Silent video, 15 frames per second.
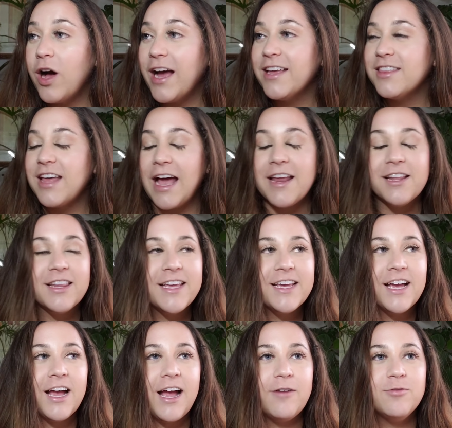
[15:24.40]
Well,
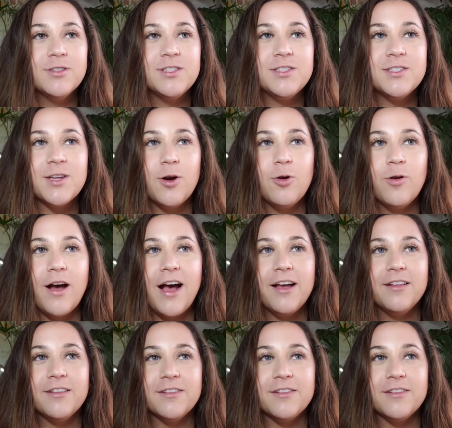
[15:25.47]
I was so